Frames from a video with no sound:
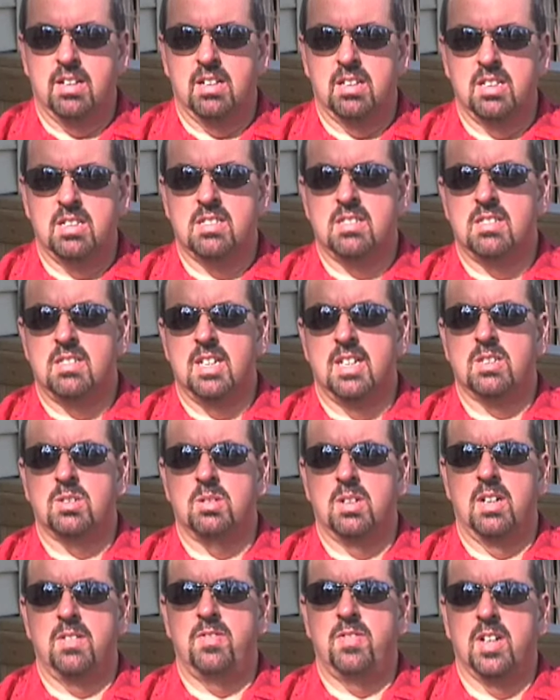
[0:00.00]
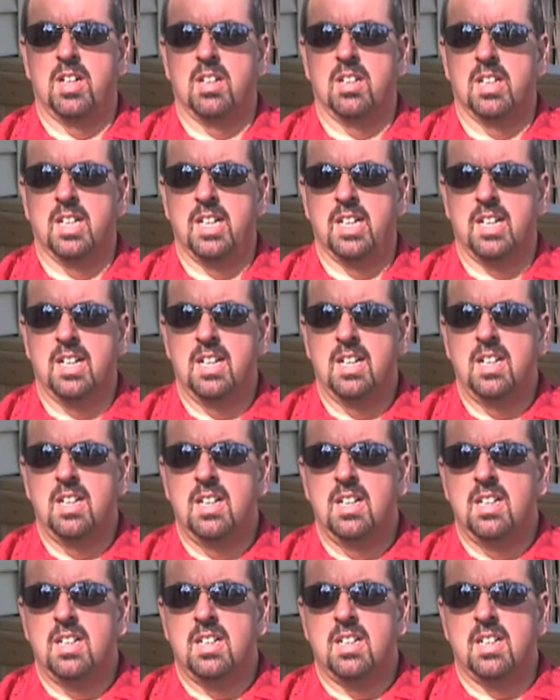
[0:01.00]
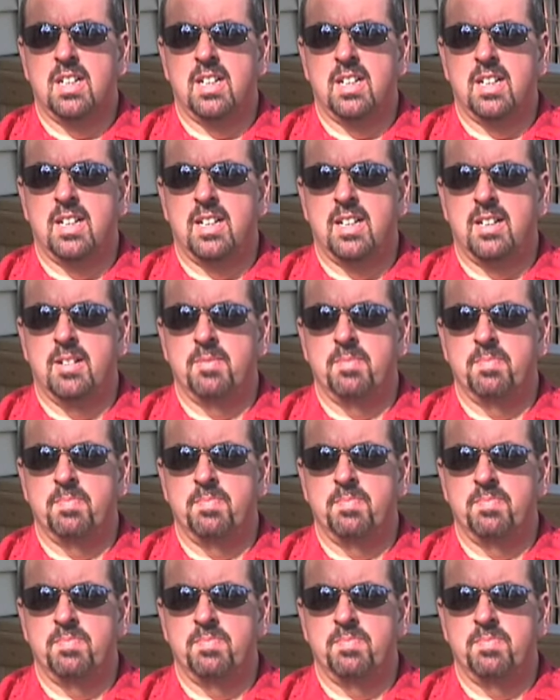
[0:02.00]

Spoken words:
At least that's what I felt like. Probably